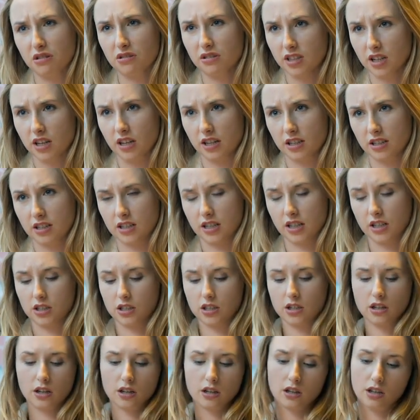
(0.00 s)
with their
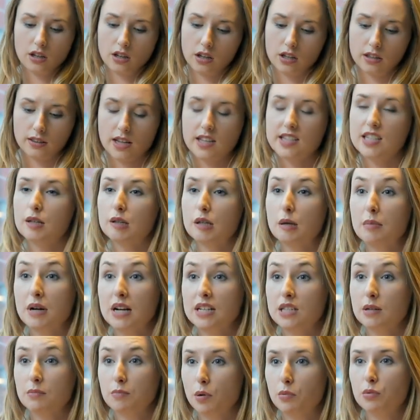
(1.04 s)
distorted way of
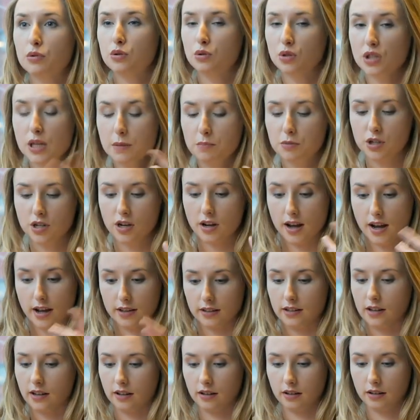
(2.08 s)
thinking, their
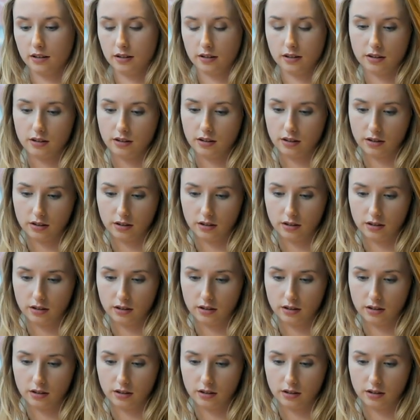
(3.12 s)
ideas and